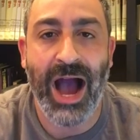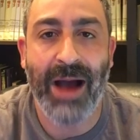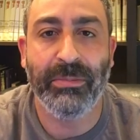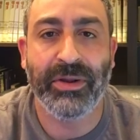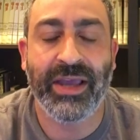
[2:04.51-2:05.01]

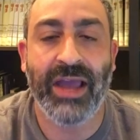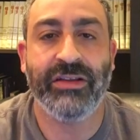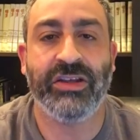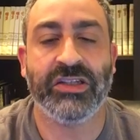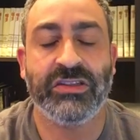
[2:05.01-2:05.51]

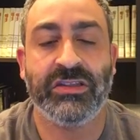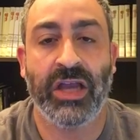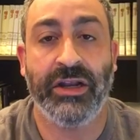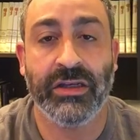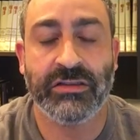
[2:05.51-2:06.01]
obligated to
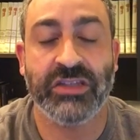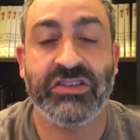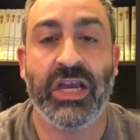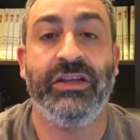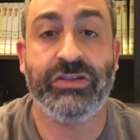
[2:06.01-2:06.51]

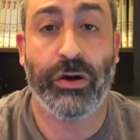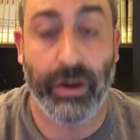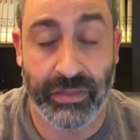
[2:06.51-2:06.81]
study Torah.